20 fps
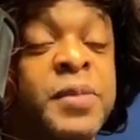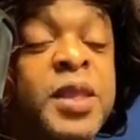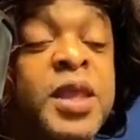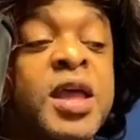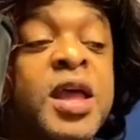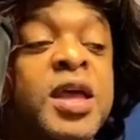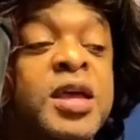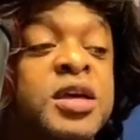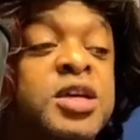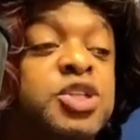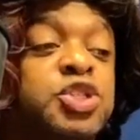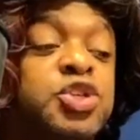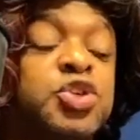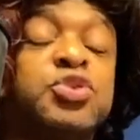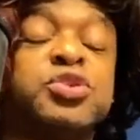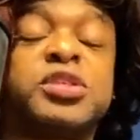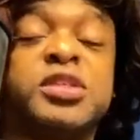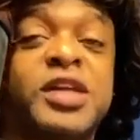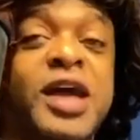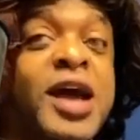Because
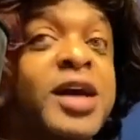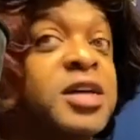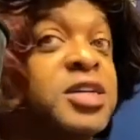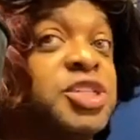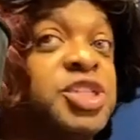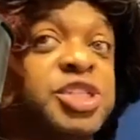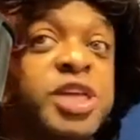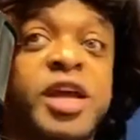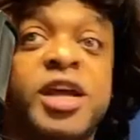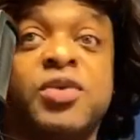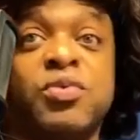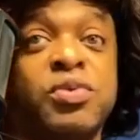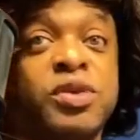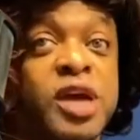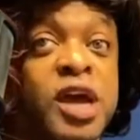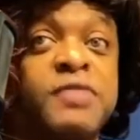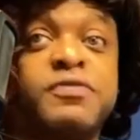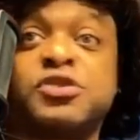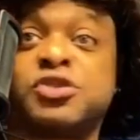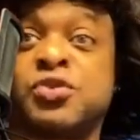usually I can shake
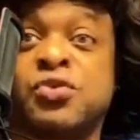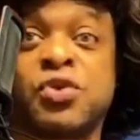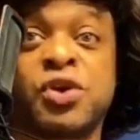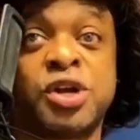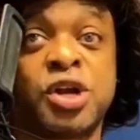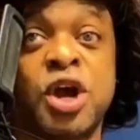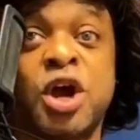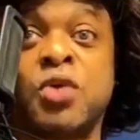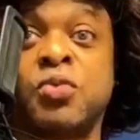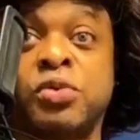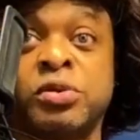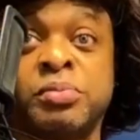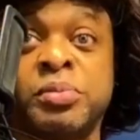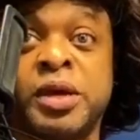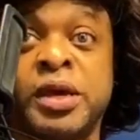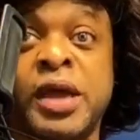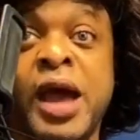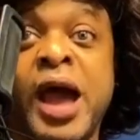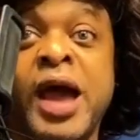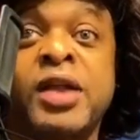whatever's going on with
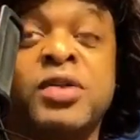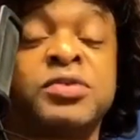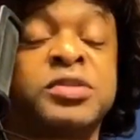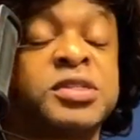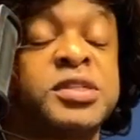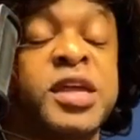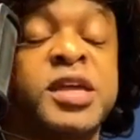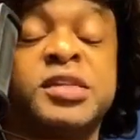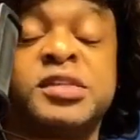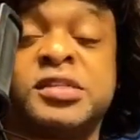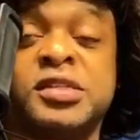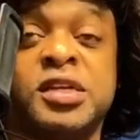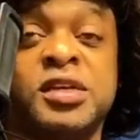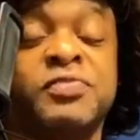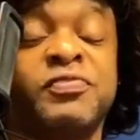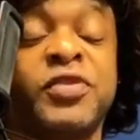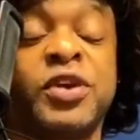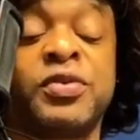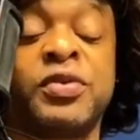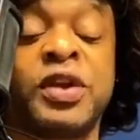me. I don't stay sick
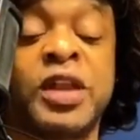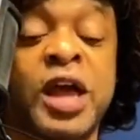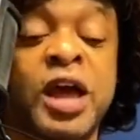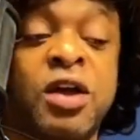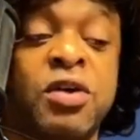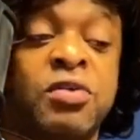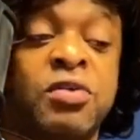very long.